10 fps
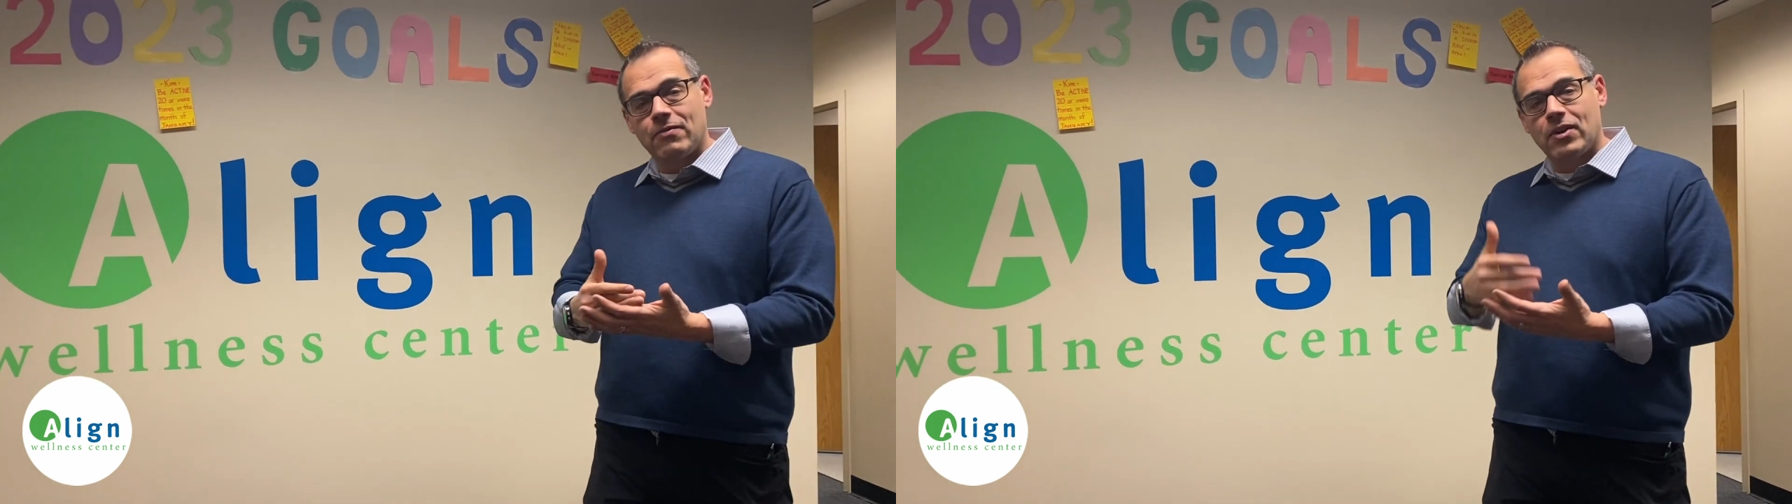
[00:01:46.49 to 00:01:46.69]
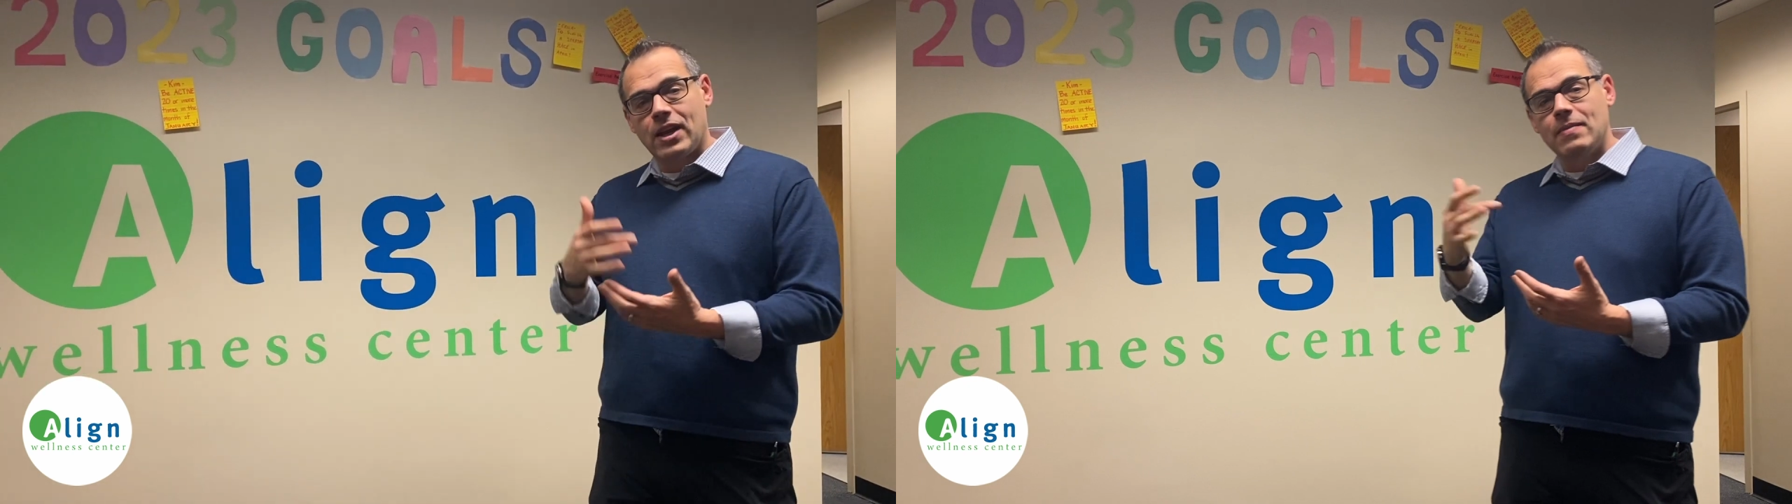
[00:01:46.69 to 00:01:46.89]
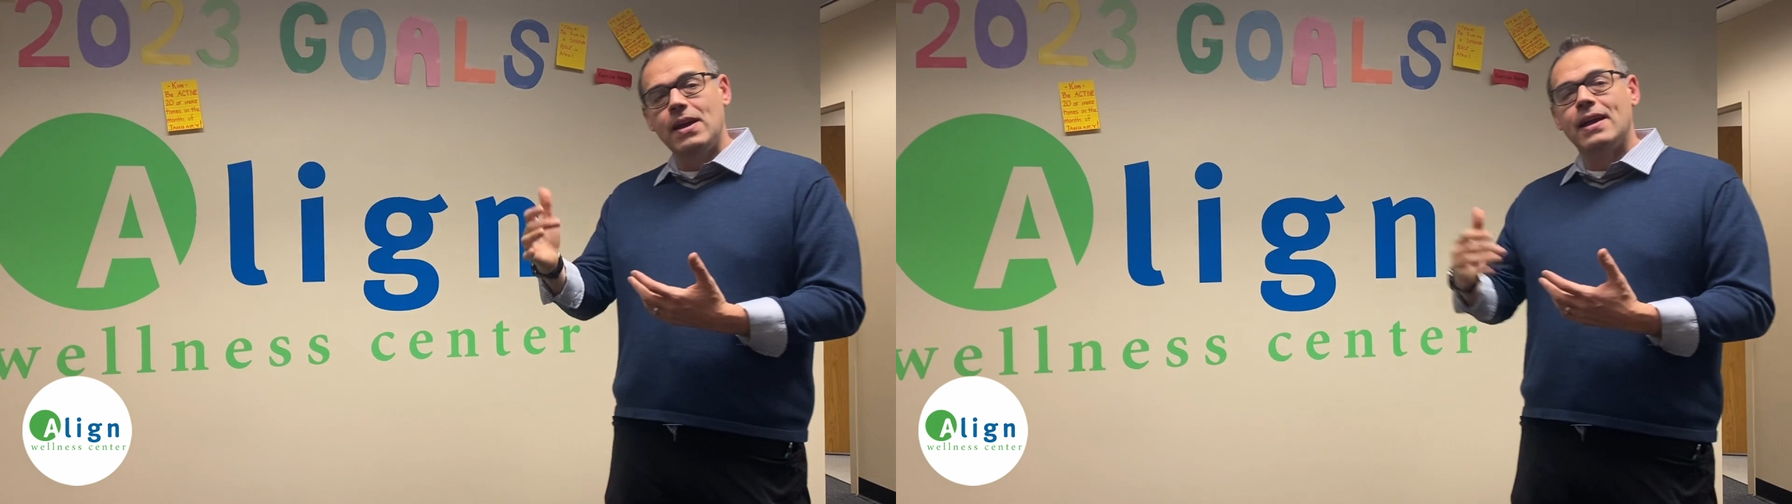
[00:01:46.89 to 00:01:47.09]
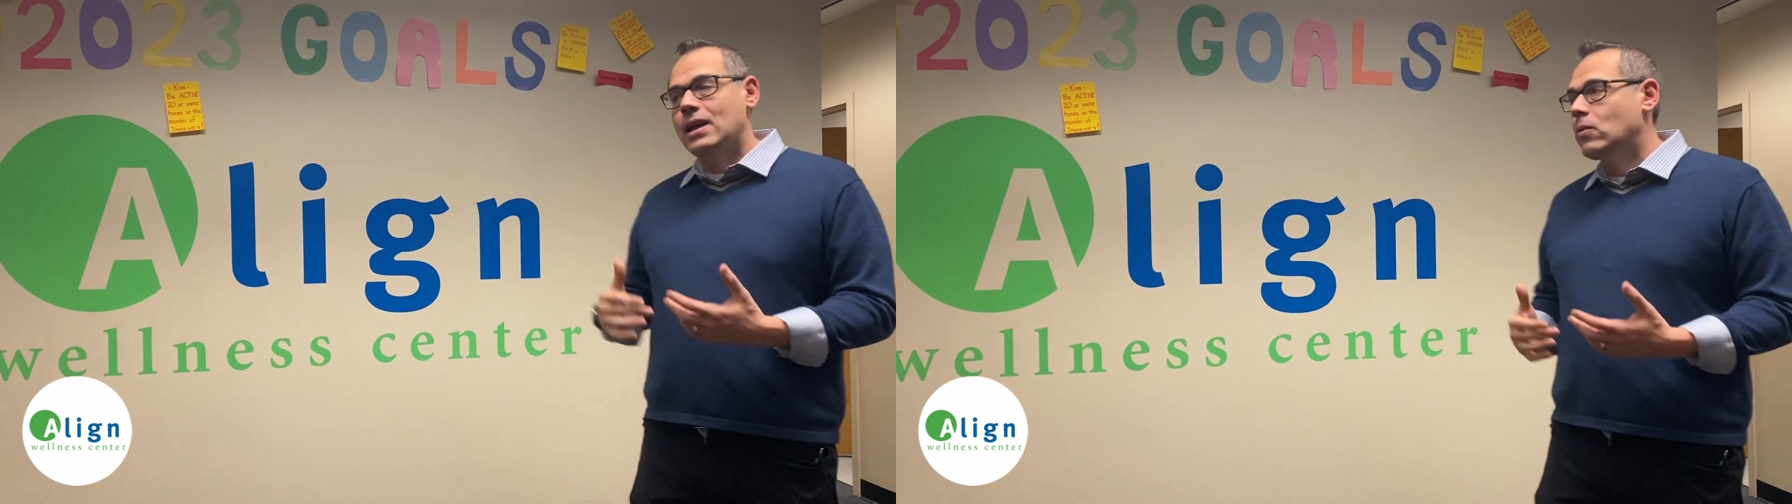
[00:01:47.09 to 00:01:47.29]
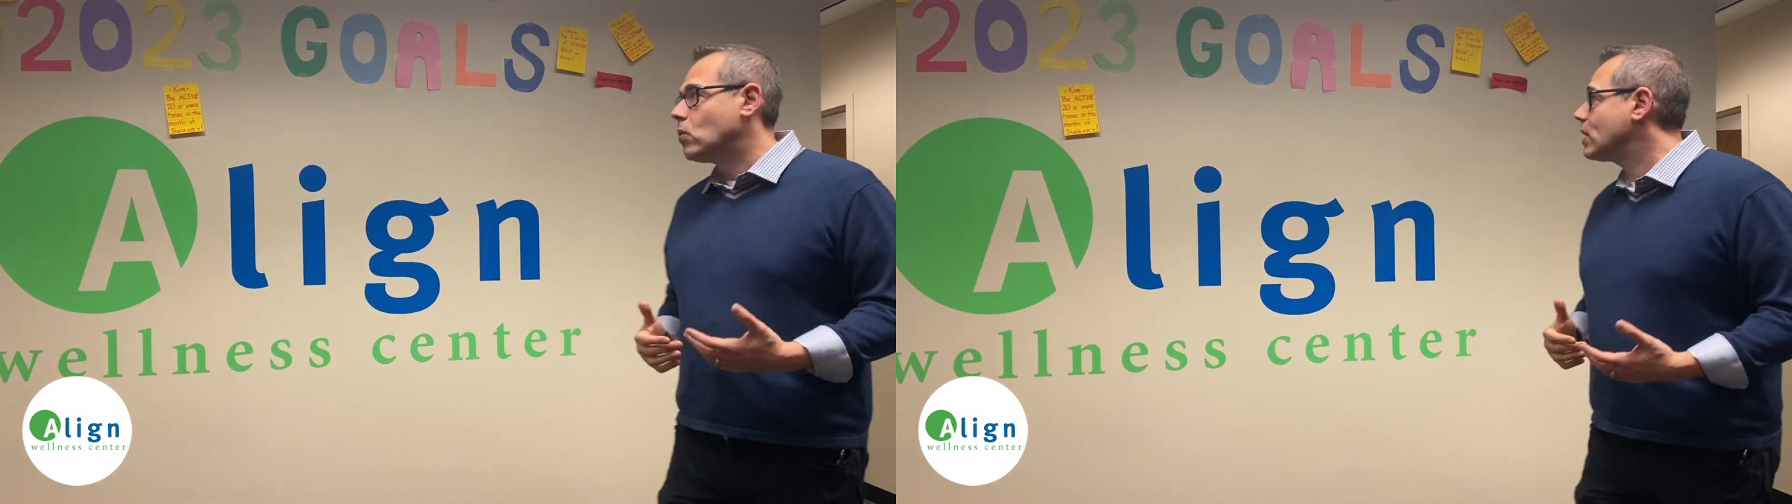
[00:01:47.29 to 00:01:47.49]
frame,
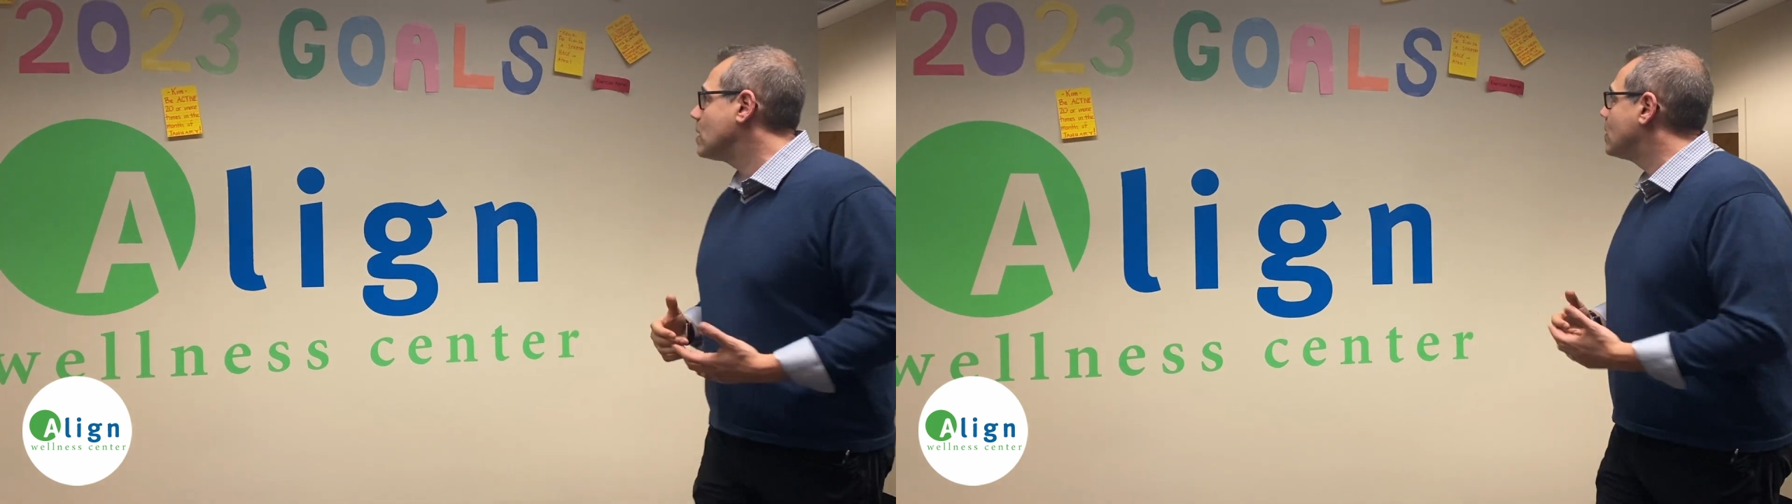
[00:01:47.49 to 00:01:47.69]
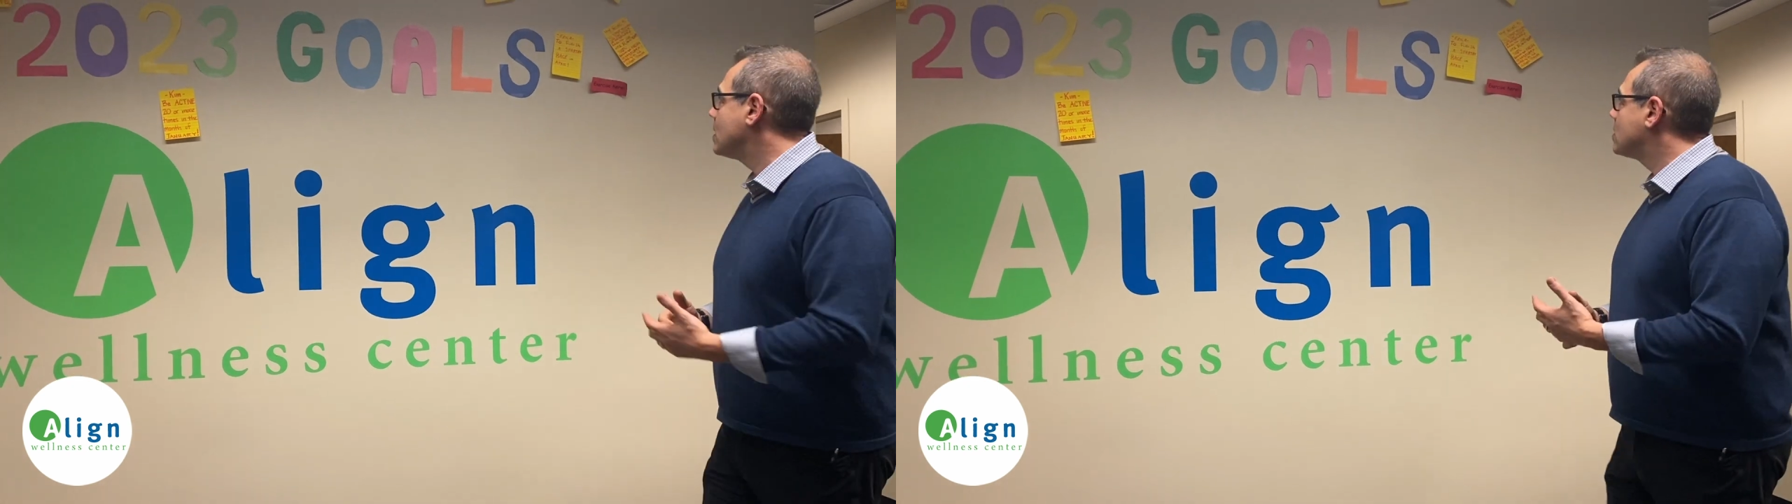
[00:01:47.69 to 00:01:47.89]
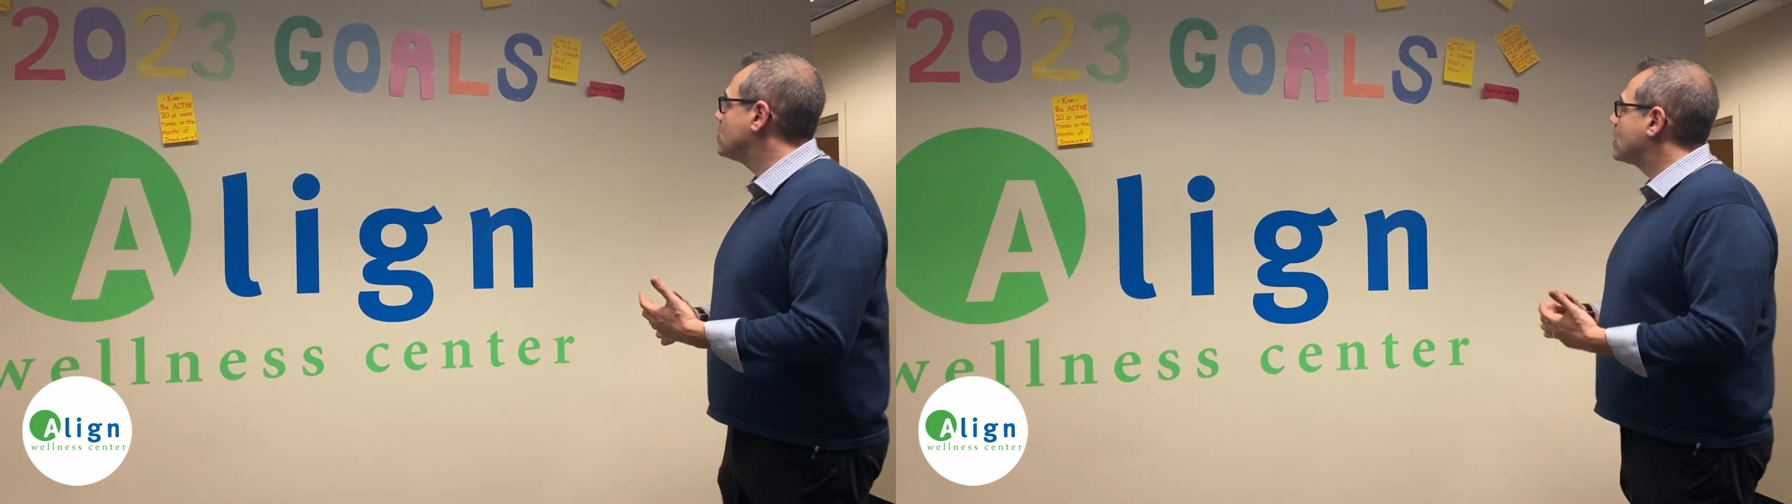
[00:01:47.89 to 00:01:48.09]
and what he wants to